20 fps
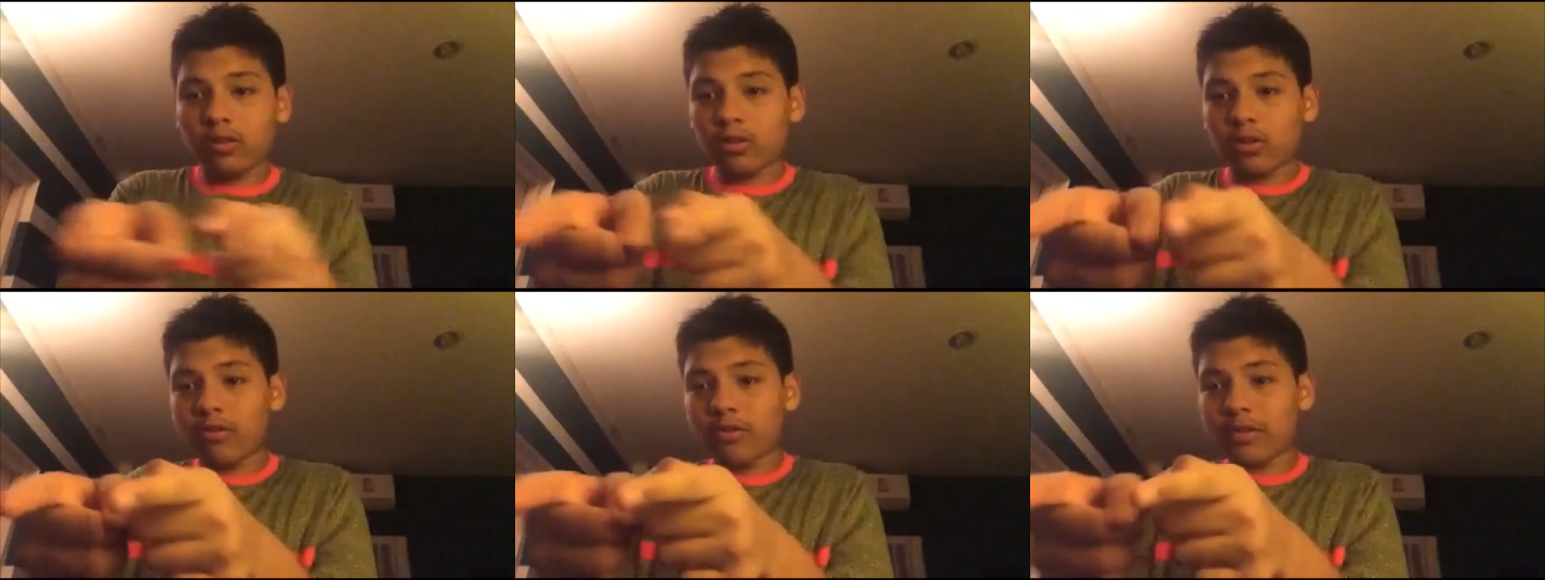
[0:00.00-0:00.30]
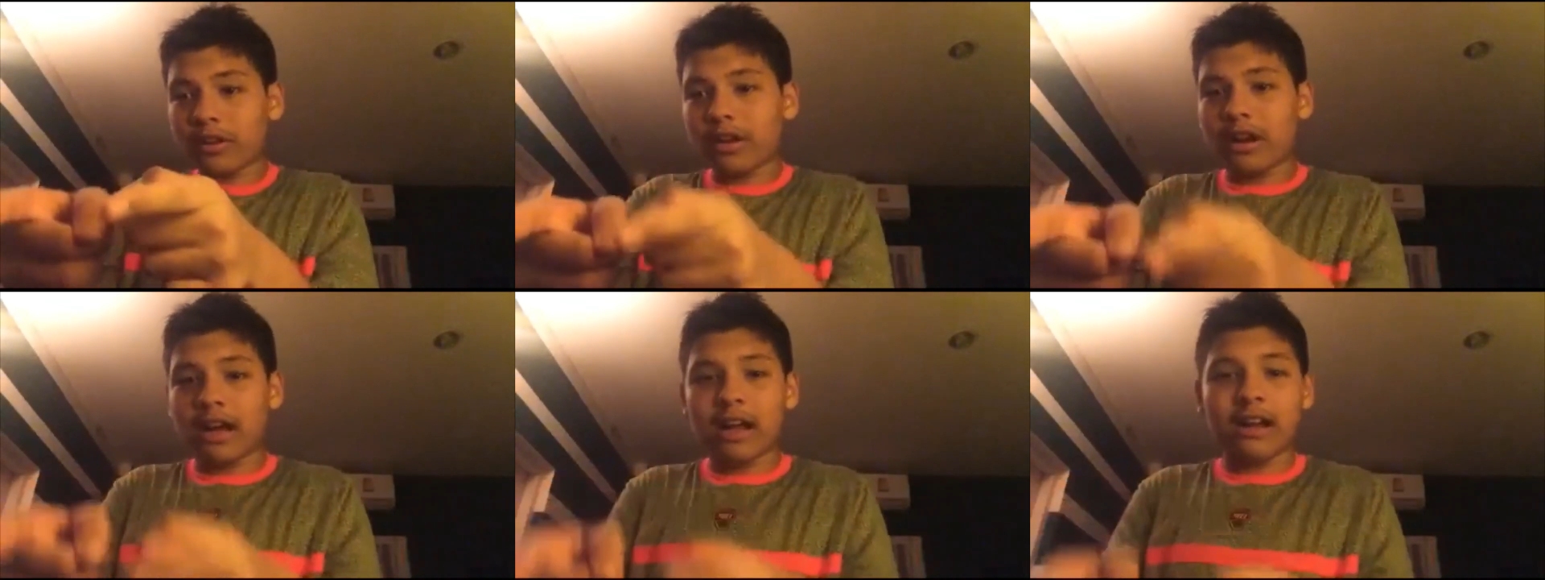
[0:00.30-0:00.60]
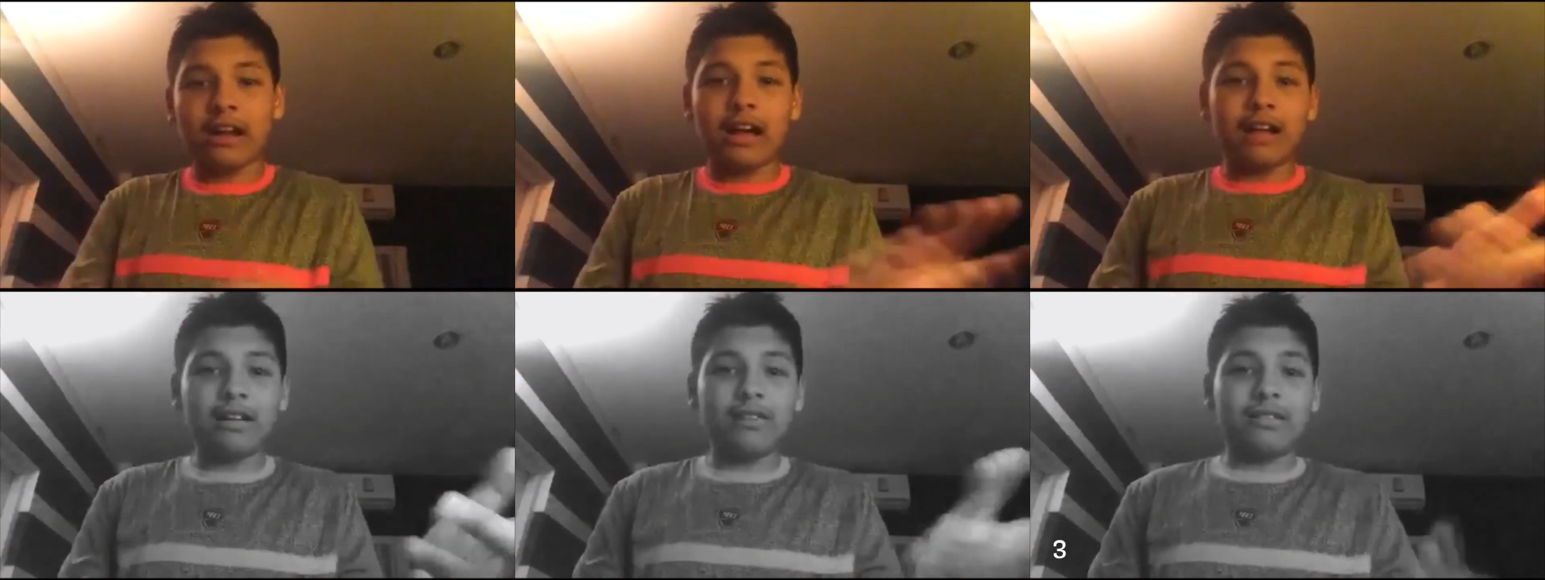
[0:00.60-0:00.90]
or over there at.
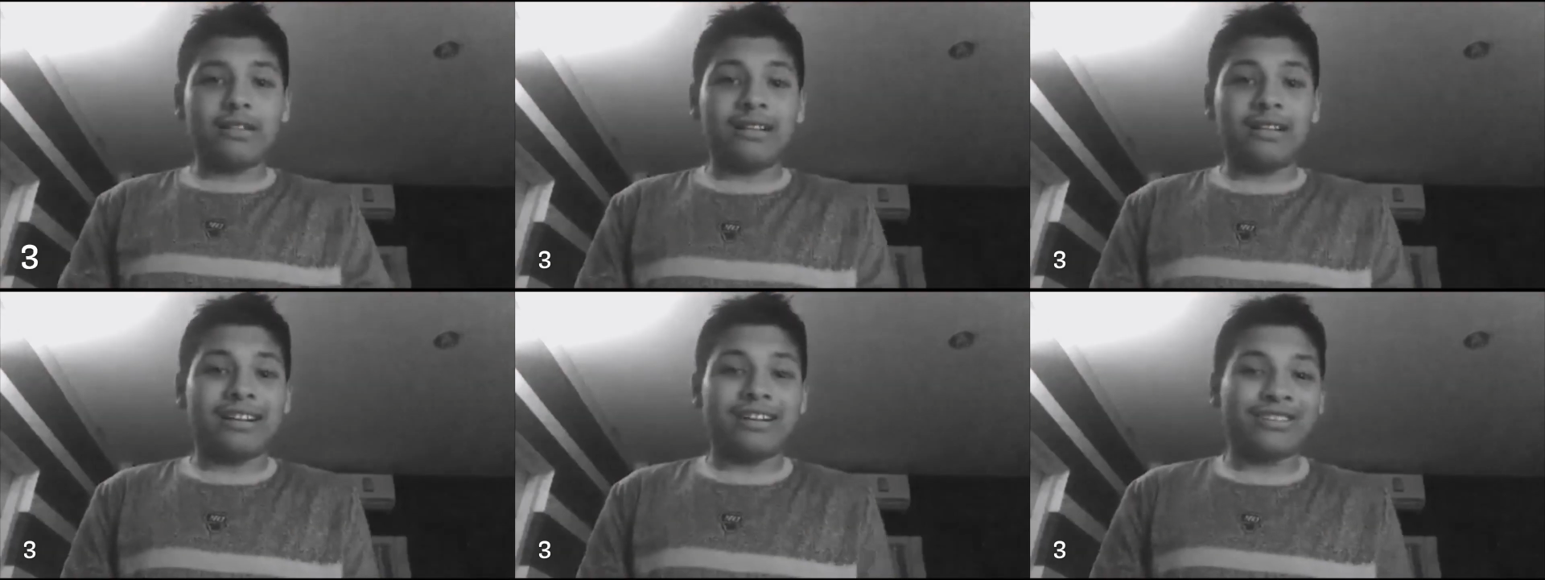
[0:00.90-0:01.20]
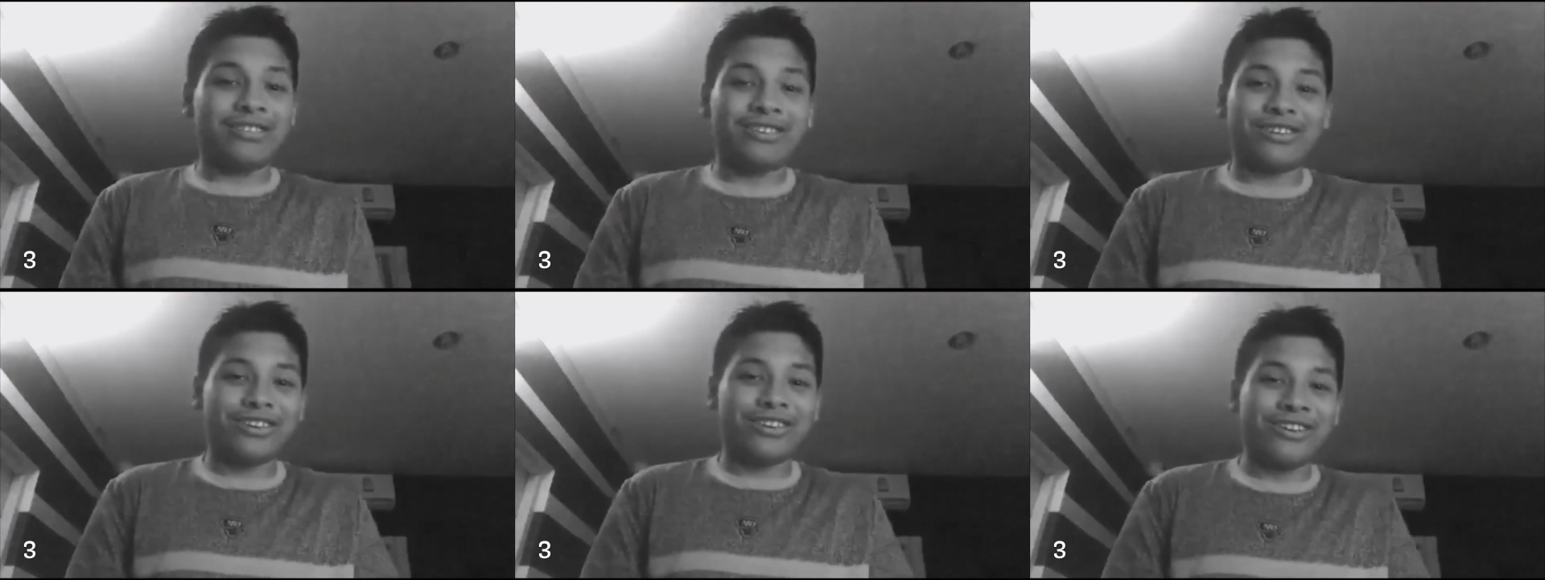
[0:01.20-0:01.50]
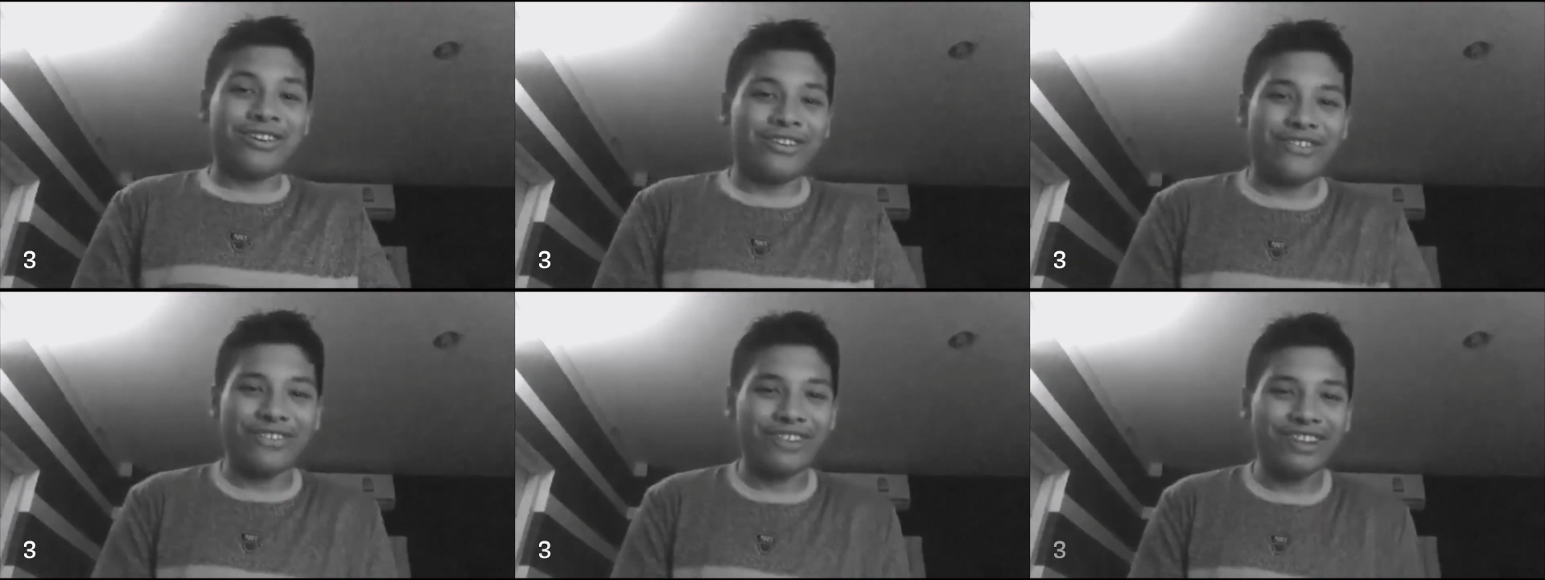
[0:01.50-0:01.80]
I don't
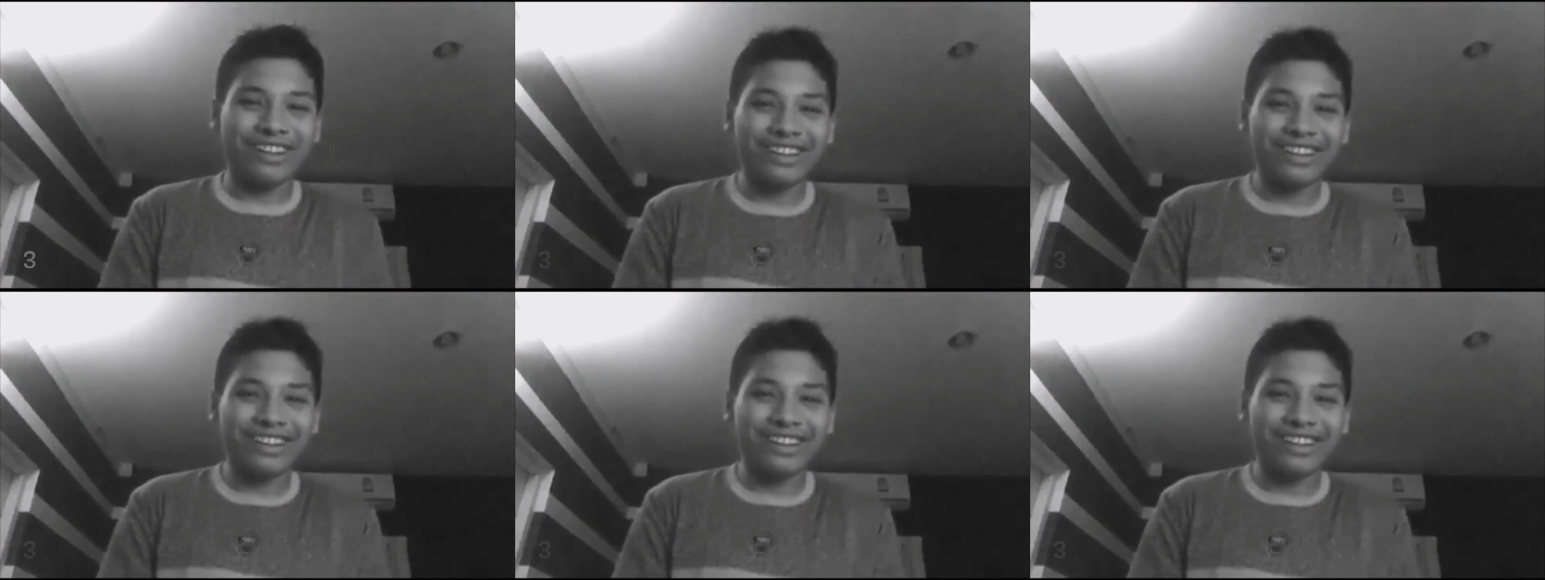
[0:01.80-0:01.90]
know.